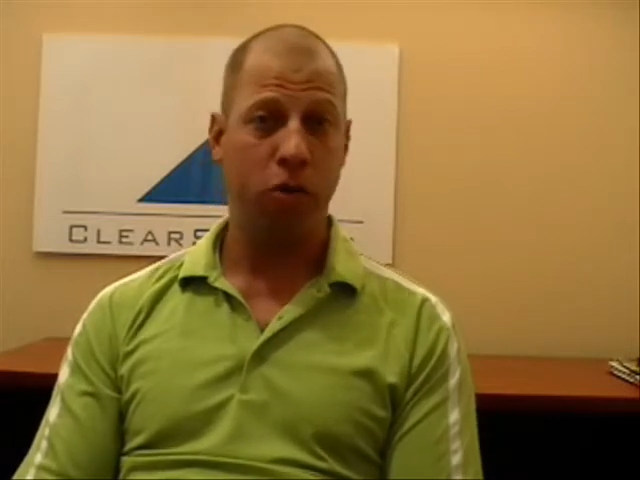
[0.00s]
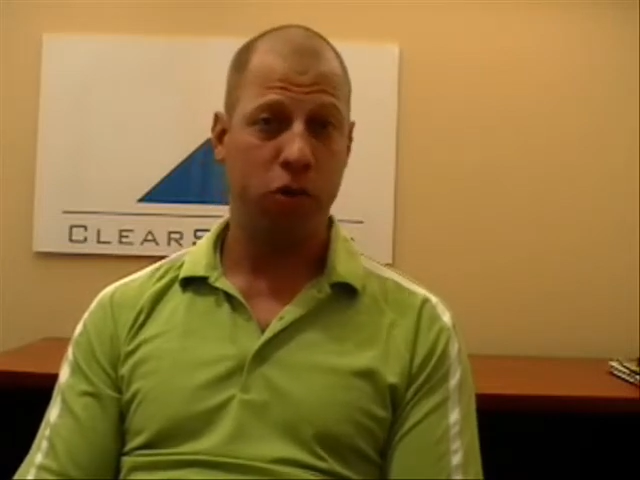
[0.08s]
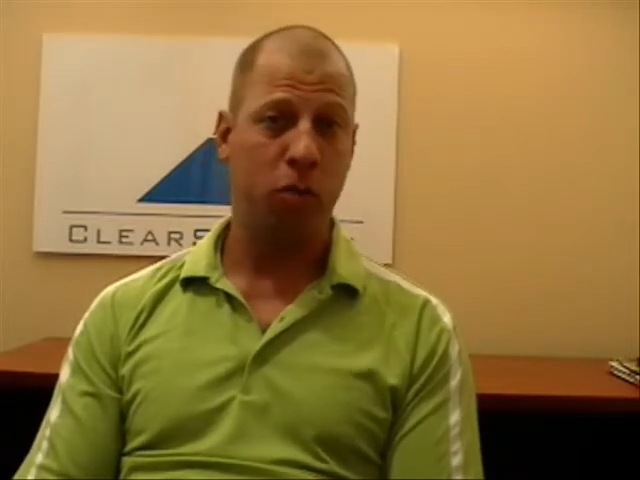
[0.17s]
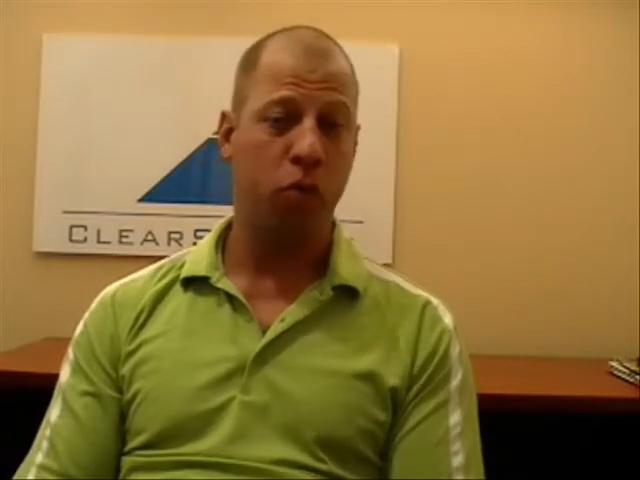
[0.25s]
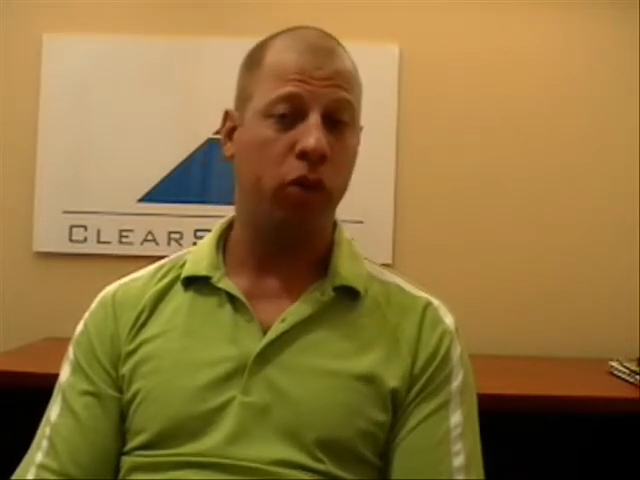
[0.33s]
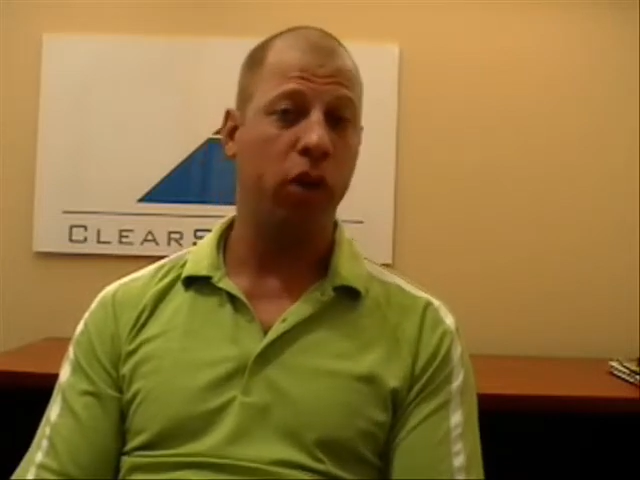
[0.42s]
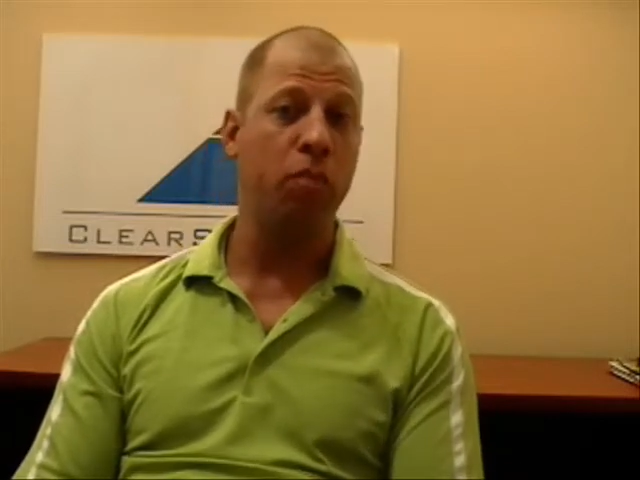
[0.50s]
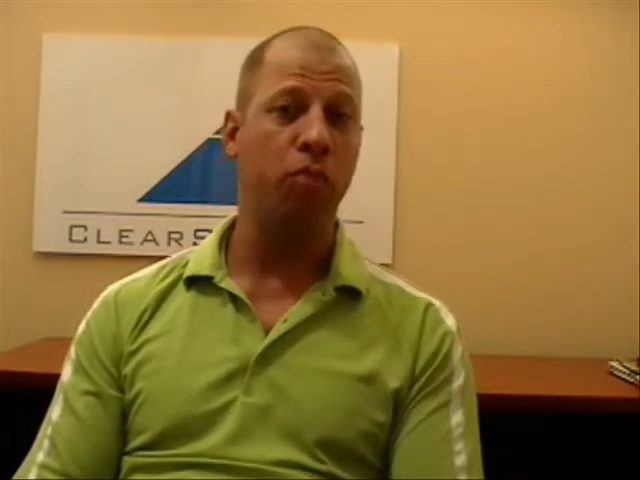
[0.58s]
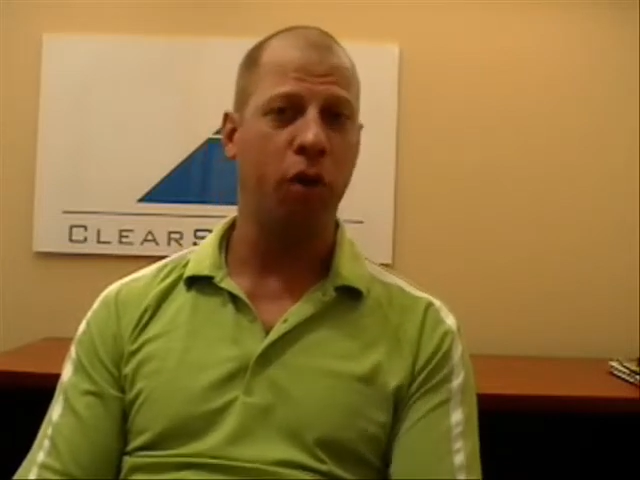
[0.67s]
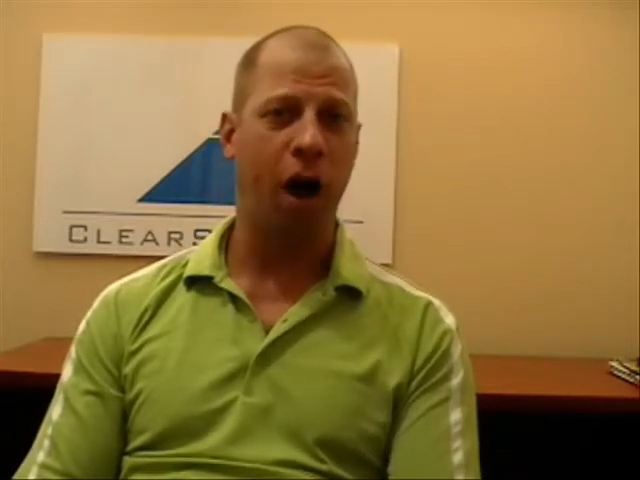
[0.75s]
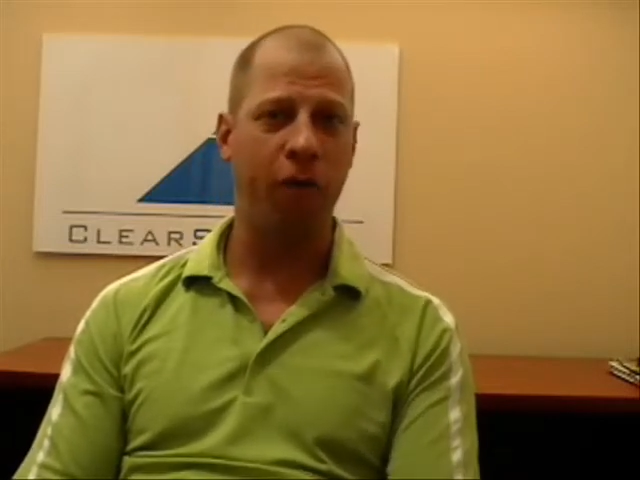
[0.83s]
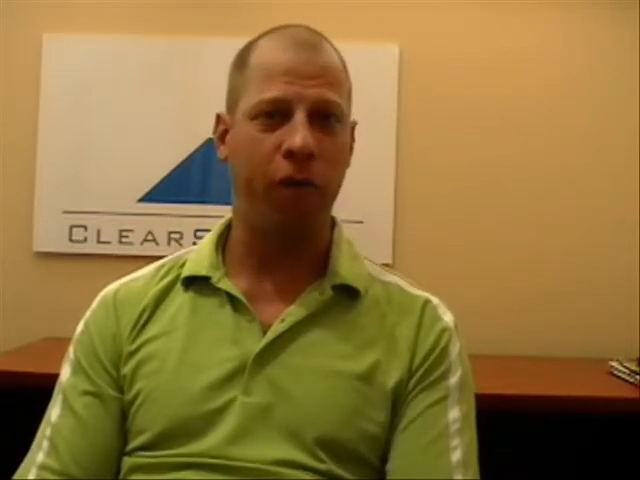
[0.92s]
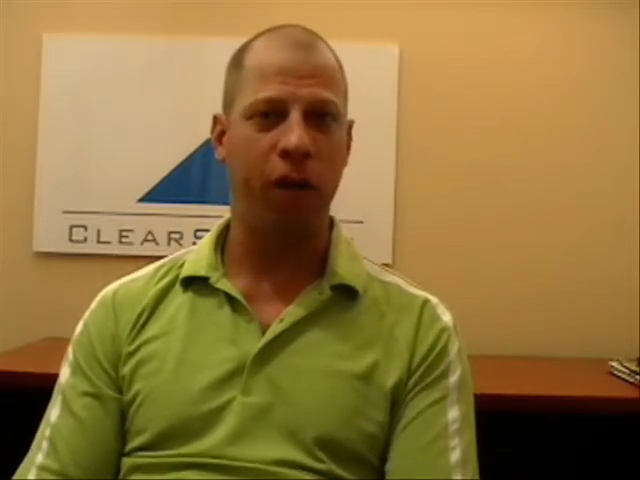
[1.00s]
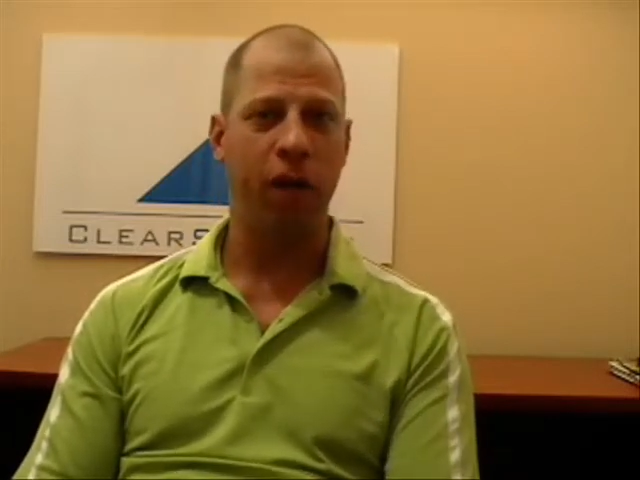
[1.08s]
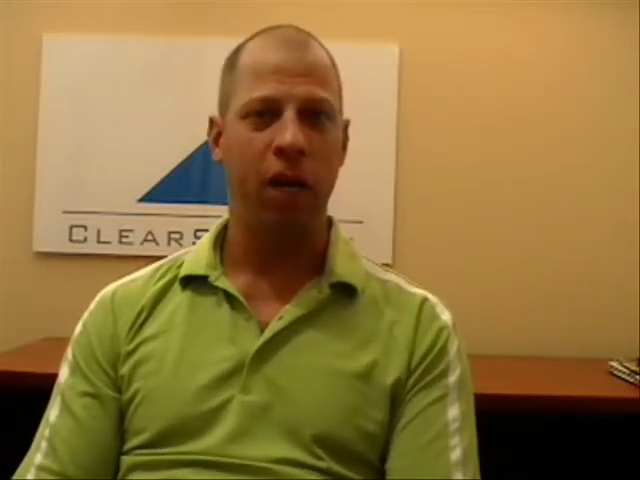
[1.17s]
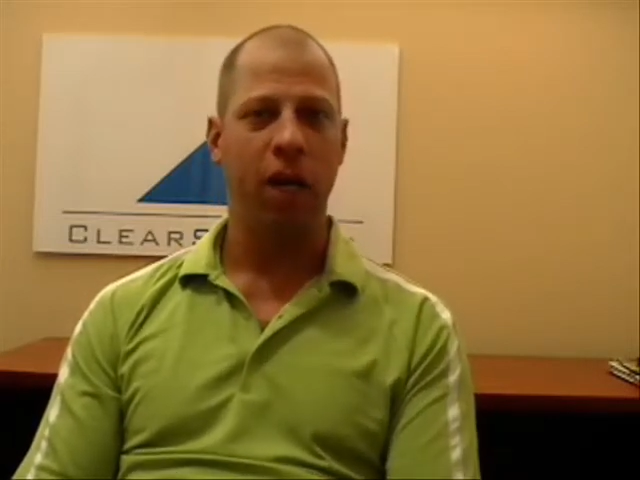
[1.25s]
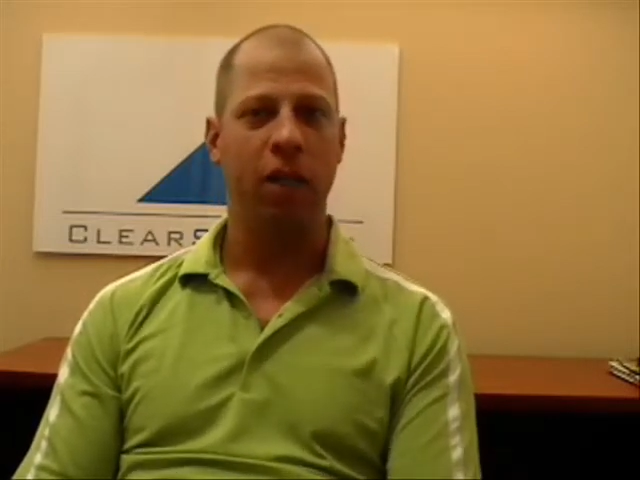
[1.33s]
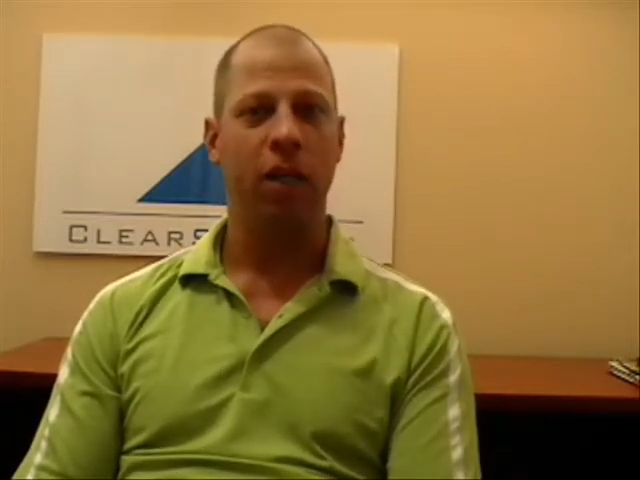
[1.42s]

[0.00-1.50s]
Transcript: most importantly, profit